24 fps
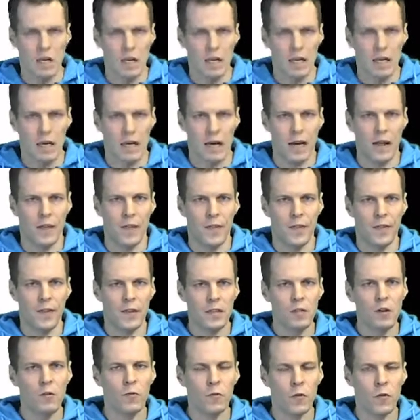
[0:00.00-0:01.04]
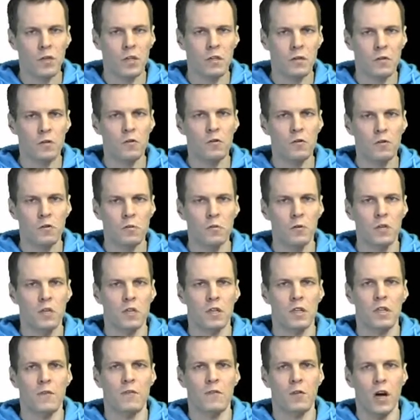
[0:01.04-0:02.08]
And this of course assumes,
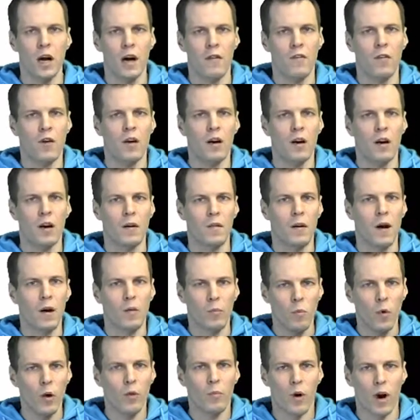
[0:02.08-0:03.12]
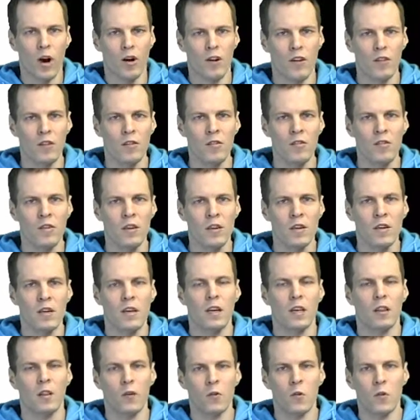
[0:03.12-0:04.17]
if you have one marker,
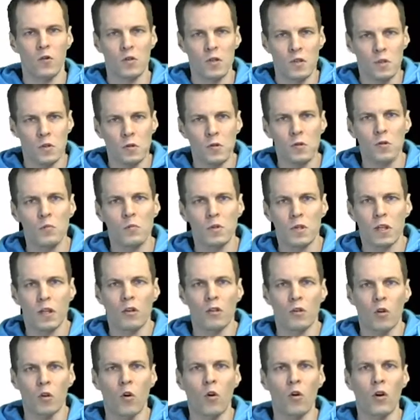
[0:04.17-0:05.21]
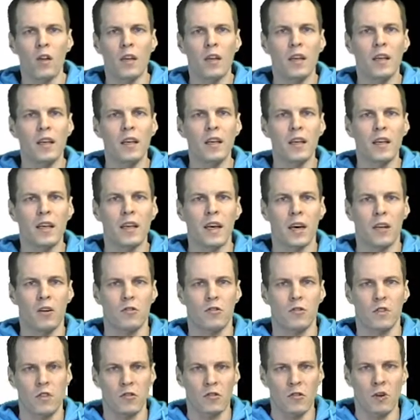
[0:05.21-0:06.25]
it of course assumes that all indicators
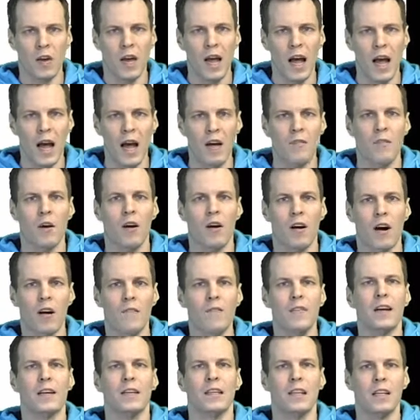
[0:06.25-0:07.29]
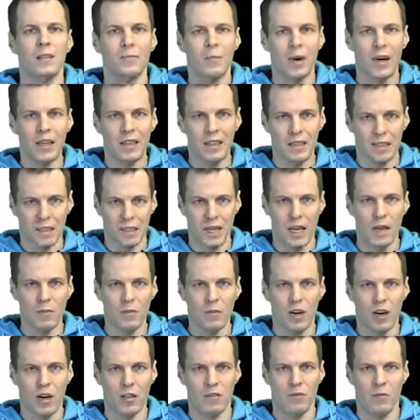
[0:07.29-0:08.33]
that you have are affected by the same
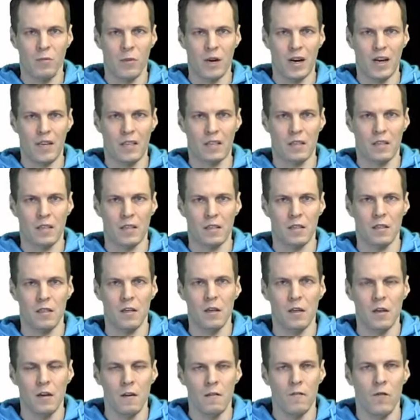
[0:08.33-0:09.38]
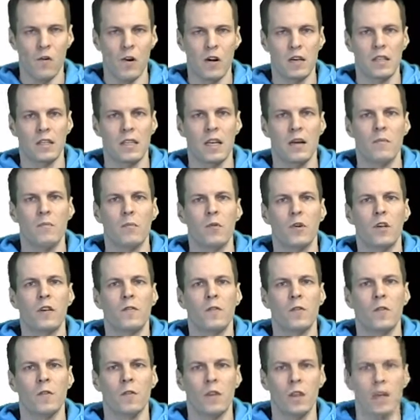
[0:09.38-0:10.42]
kinds of biases. For example,
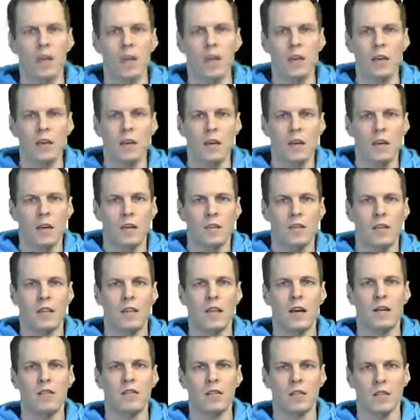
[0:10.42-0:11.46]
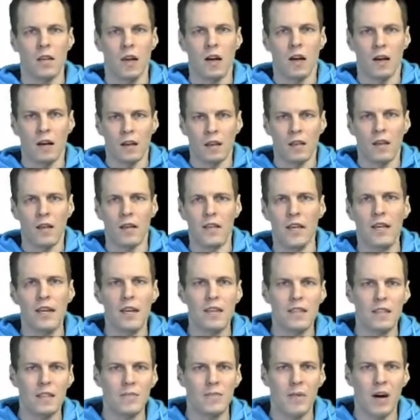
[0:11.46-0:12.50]
if you think that there is a
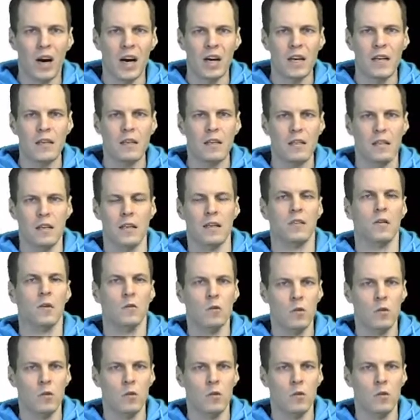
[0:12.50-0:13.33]
leniency bias and social